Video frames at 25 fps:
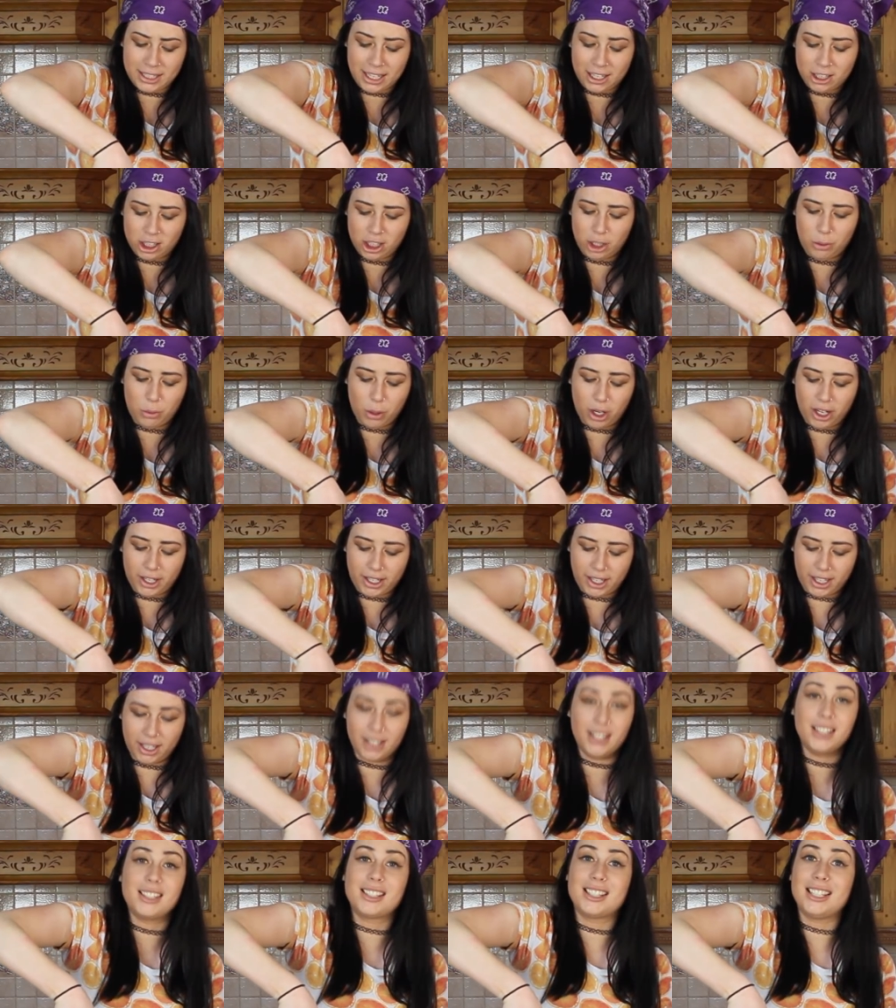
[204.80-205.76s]
it's actually
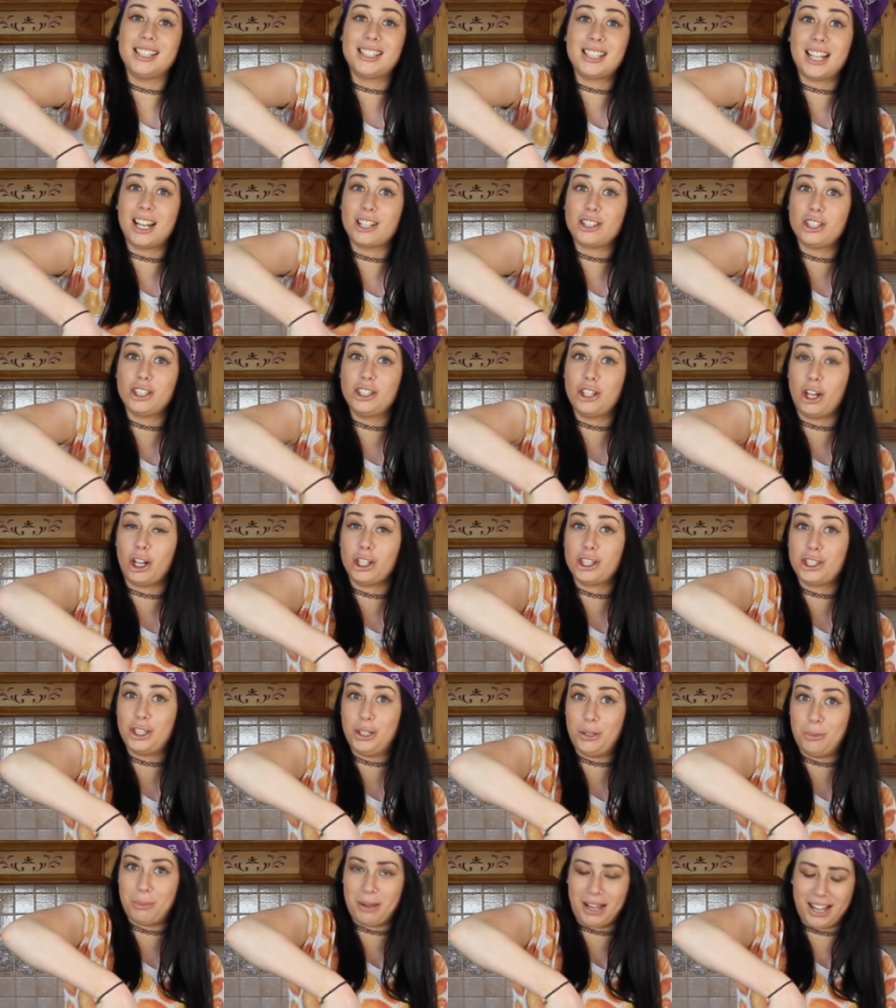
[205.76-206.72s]
working. It's actually not
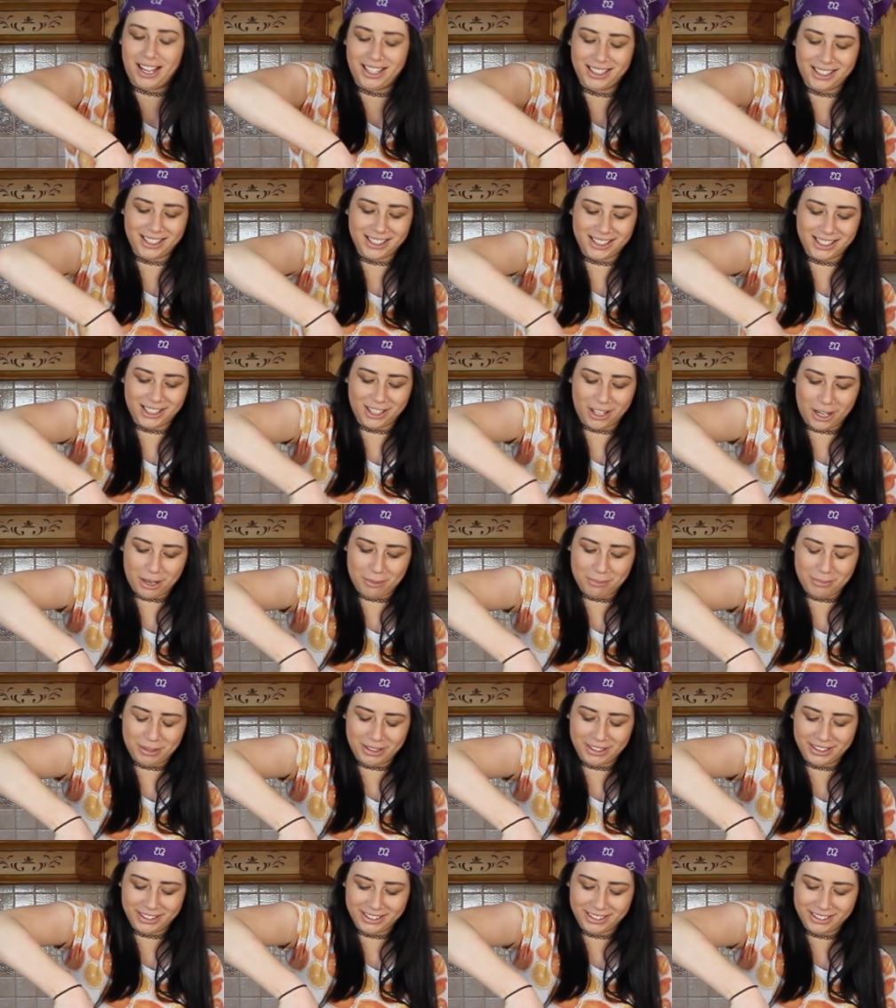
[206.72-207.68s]
too bad this time.
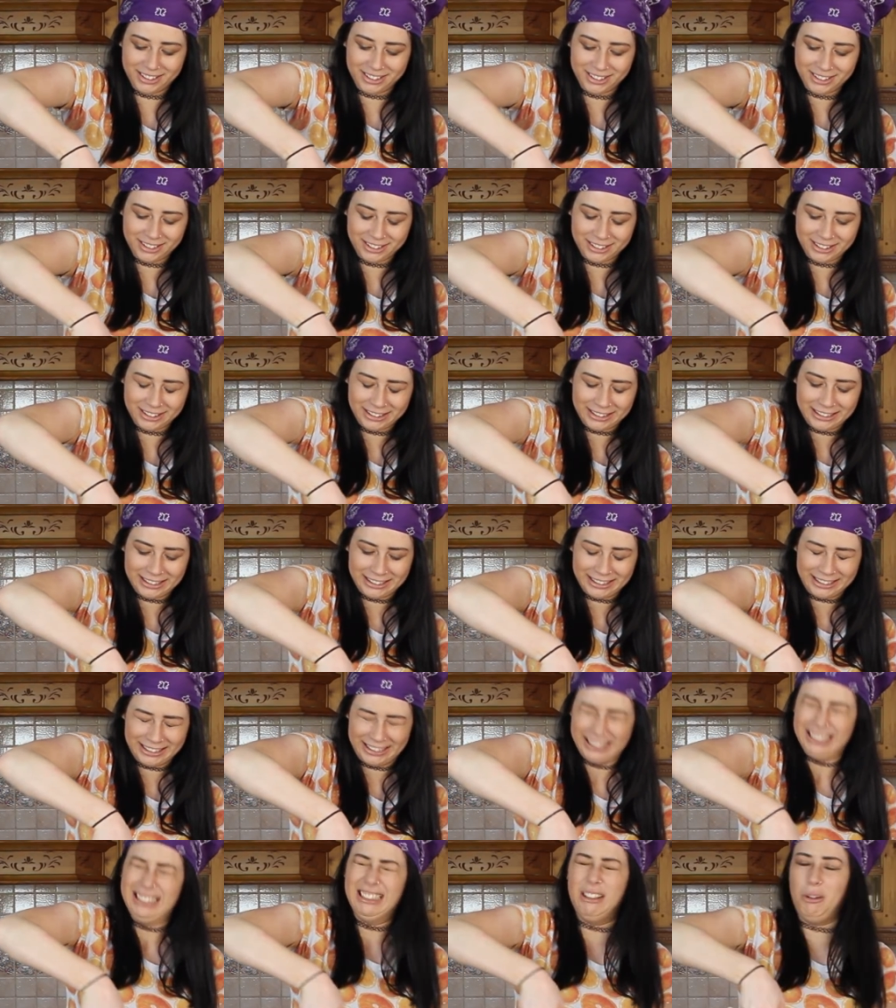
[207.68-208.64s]

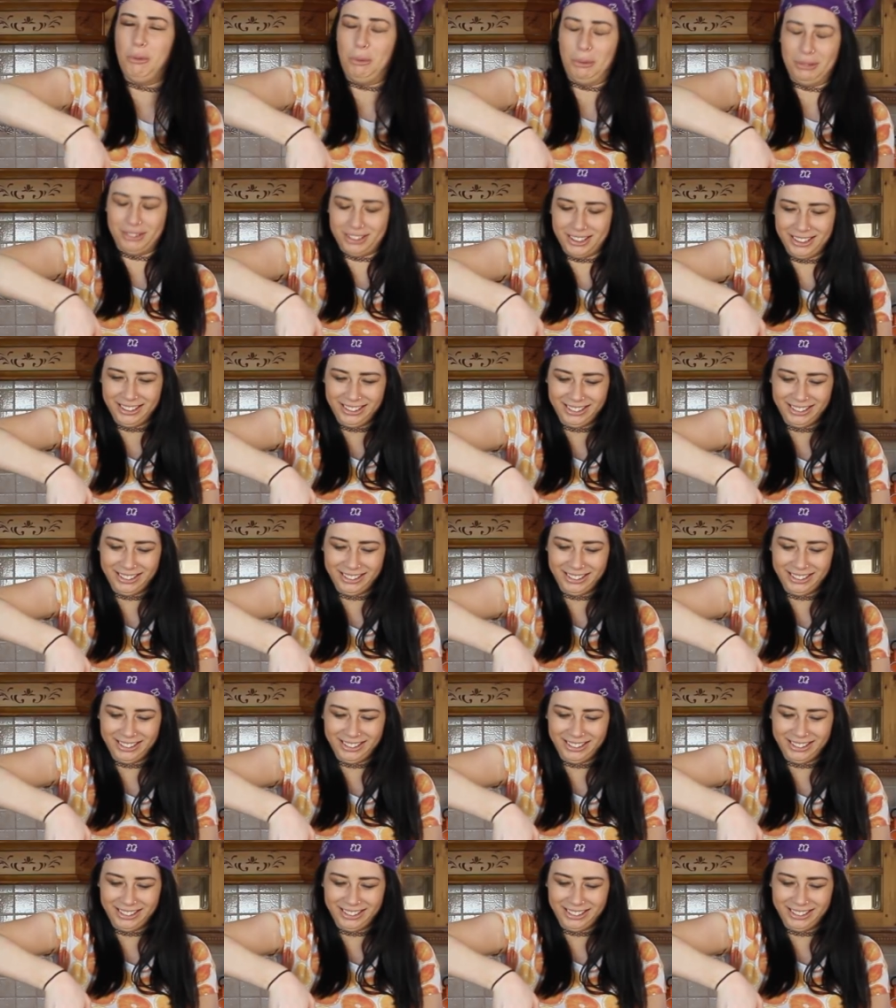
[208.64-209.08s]
Oh.